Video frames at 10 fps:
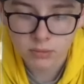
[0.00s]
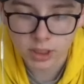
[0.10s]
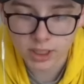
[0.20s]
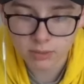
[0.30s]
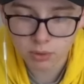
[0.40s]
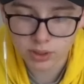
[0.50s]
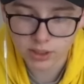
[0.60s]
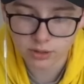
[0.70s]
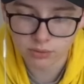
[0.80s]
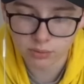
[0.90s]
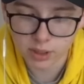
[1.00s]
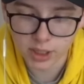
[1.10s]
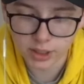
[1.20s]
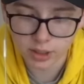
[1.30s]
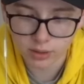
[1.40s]
gains protection from
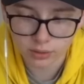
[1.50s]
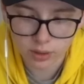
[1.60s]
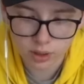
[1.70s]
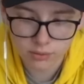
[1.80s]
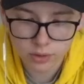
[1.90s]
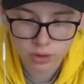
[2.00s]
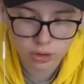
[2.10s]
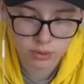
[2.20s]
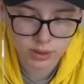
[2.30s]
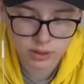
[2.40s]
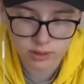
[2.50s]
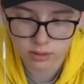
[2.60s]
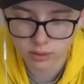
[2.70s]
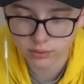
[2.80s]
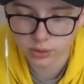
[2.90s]
any color of your choice
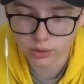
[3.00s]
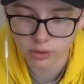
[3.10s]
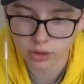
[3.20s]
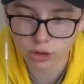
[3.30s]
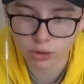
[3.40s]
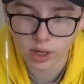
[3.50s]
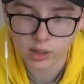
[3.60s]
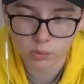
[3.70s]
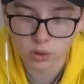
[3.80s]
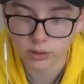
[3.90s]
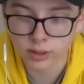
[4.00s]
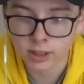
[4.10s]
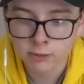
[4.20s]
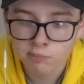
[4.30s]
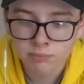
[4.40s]
until end of turn, scry 1.
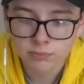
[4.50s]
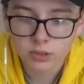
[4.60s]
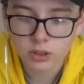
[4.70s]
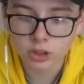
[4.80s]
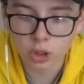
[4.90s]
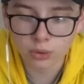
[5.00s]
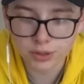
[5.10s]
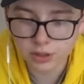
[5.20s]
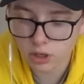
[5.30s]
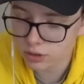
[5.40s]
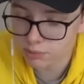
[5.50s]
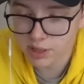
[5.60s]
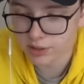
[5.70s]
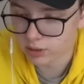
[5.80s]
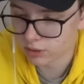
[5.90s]
So this card's
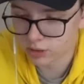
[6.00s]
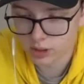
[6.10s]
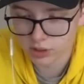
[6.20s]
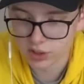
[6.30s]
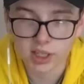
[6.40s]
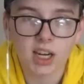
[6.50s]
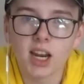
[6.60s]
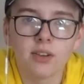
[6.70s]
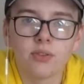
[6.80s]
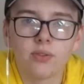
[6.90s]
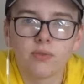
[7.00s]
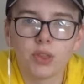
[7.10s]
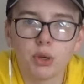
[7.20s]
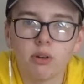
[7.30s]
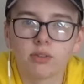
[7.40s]
amazing just because, like, if
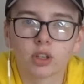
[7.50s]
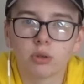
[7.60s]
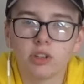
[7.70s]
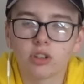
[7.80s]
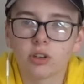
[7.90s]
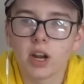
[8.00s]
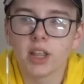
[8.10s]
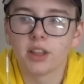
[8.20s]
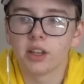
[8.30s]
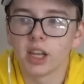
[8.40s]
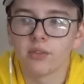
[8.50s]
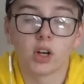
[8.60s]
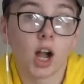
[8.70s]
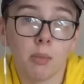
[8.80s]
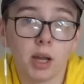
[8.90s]
you have a creature and then they have a
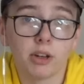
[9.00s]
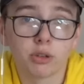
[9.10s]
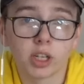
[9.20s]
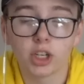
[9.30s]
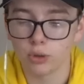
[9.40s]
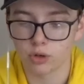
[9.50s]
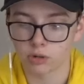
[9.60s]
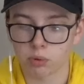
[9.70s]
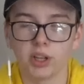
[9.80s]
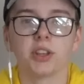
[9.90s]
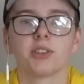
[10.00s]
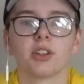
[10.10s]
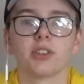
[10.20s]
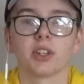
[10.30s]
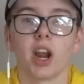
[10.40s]
combat trick, you just play this
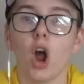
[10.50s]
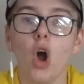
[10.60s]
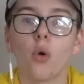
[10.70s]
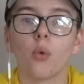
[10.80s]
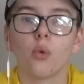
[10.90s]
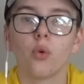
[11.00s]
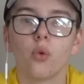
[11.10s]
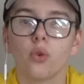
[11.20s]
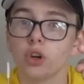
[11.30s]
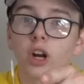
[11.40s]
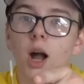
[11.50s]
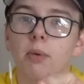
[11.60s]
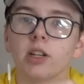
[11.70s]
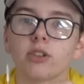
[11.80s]
and it's like, oh, your combat